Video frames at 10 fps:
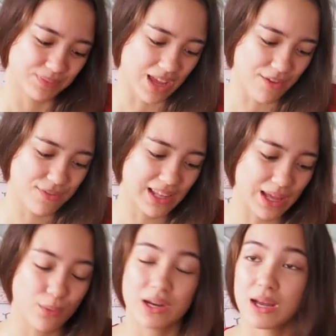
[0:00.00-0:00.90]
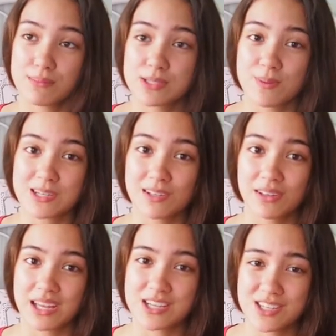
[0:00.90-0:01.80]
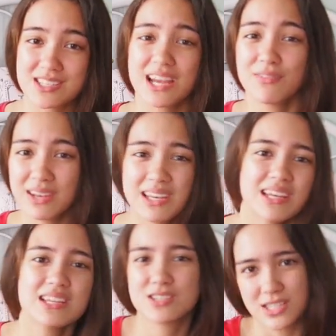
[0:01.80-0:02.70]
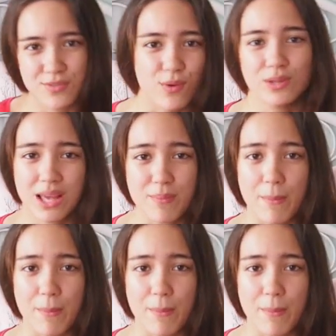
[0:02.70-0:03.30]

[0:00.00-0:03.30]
I feel like when it comes to special occasions, I really need to exfoliate my